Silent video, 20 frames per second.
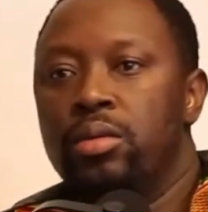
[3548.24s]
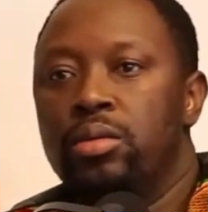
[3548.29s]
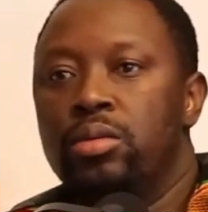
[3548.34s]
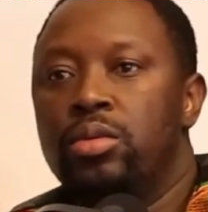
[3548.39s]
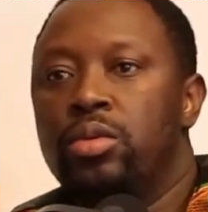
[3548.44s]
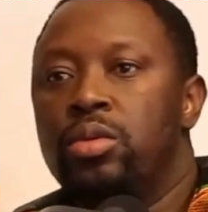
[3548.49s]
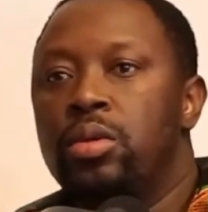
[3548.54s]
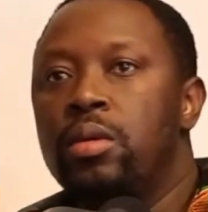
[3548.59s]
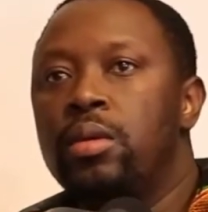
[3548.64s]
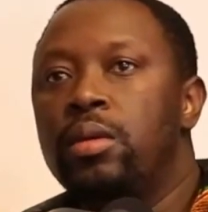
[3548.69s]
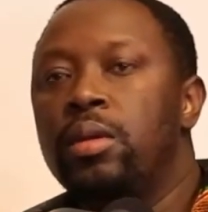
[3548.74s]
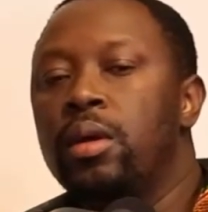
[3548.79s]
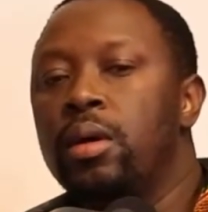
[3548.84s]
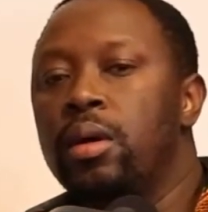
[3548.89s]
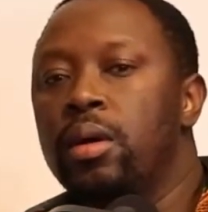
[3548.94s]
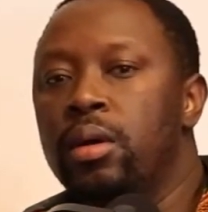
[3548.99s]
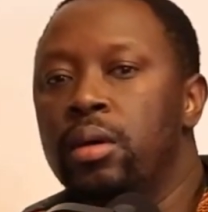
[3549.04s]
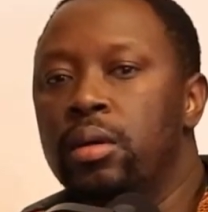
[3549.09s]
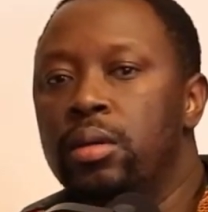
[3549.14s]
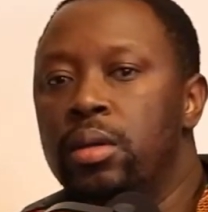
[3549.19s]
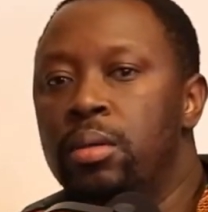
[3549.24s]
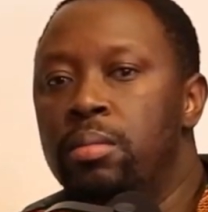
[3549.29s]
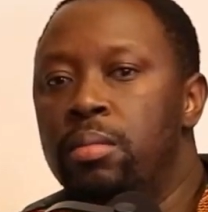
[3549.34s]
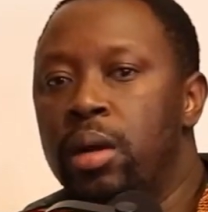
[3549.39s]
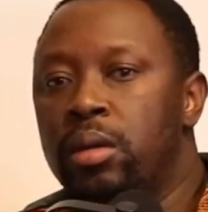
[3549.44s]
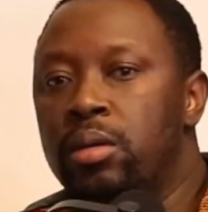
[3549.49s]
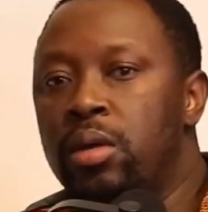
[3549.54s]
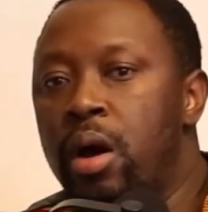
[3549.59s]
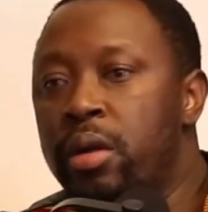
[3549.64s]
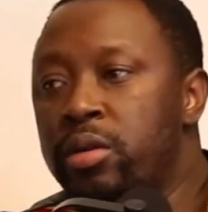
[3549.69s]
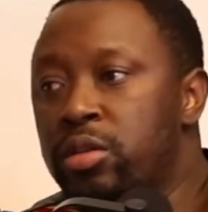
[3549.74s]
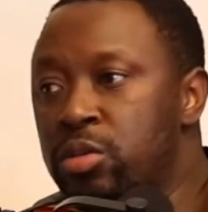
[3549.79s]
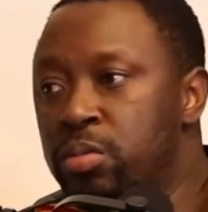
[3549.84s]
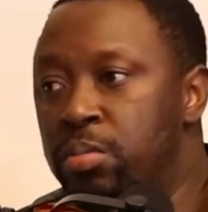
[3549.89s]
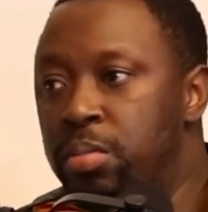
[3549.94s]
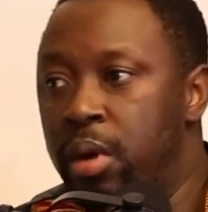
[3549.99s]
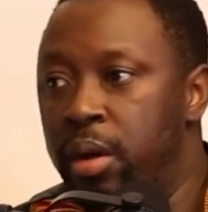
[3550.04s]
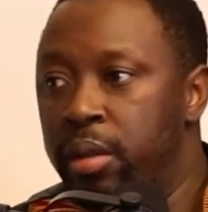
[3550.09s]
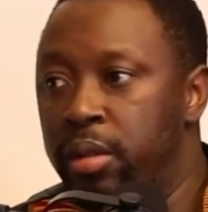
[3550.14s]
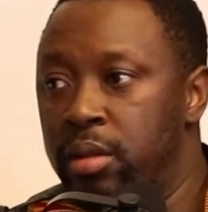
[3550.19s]
took the McDonald's
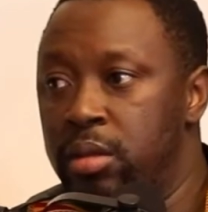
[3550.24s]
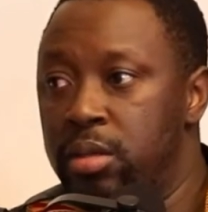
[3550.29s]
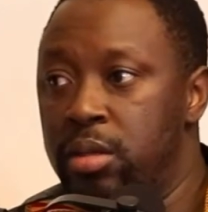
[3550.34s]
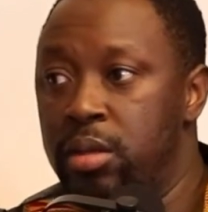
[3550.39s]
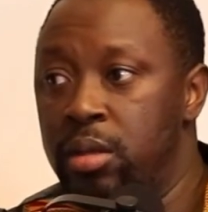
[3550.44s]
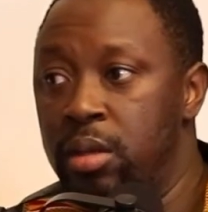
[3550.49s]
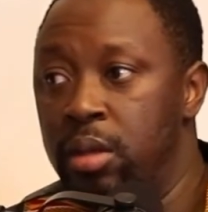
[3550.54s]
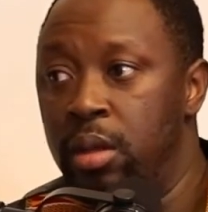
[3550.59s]
brothers